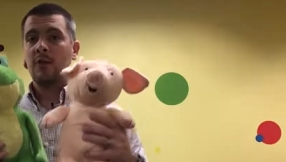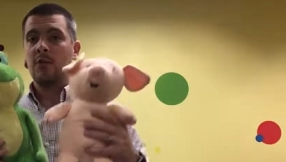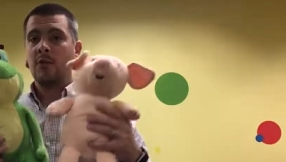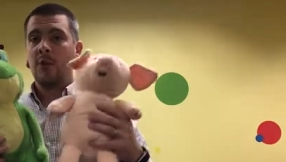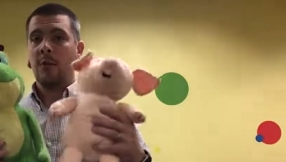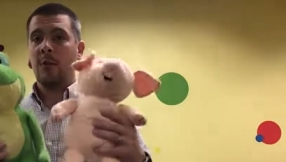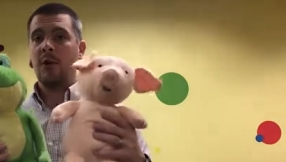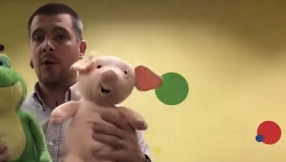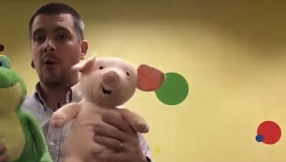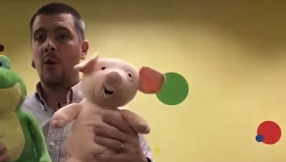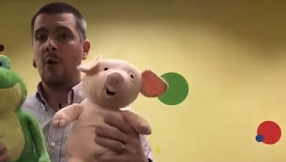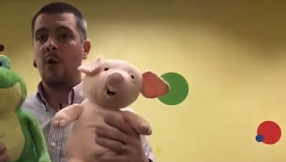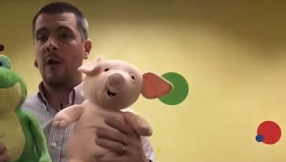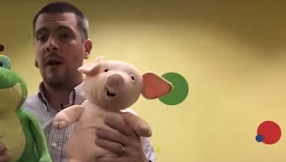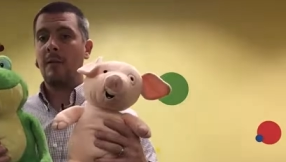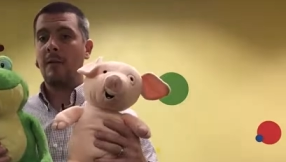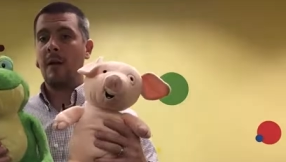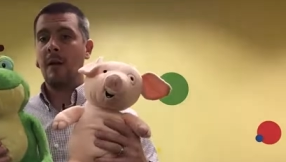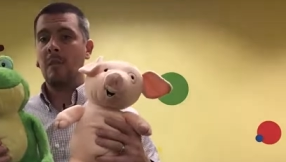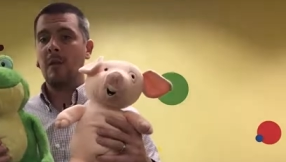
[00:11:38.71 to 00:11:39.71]
So I'm going to go
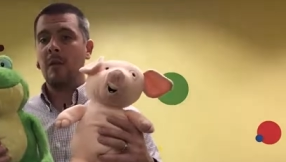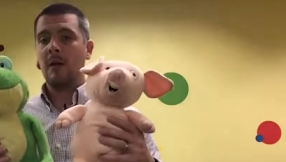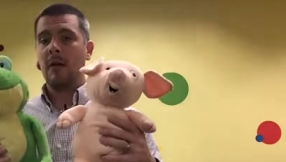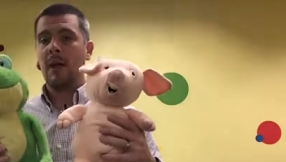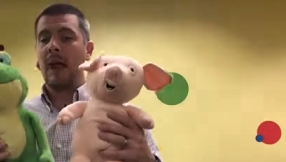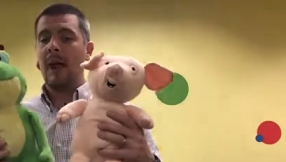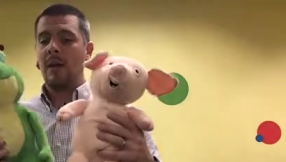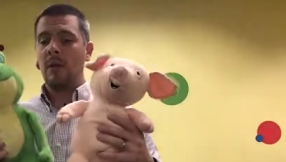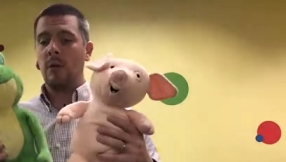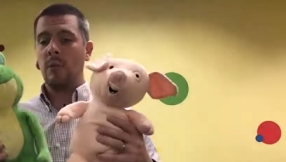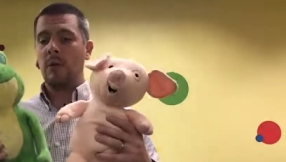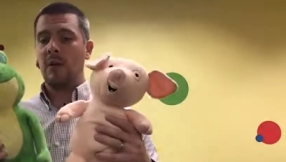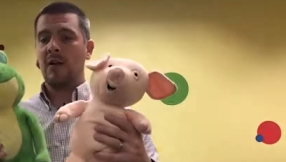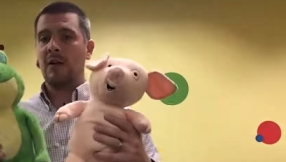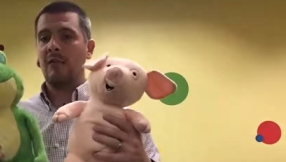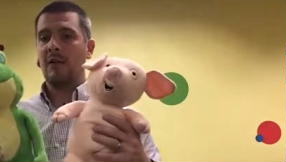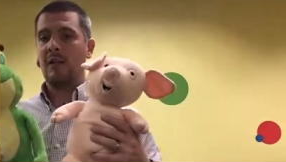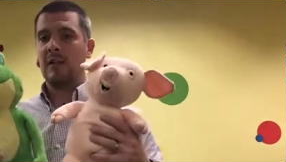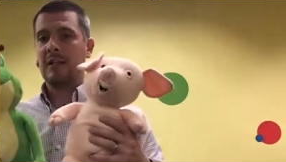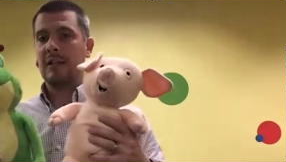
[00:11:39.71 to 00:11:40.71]
grab that book and then we
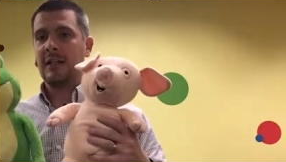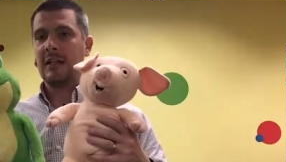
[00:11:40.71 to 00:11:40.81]
can read it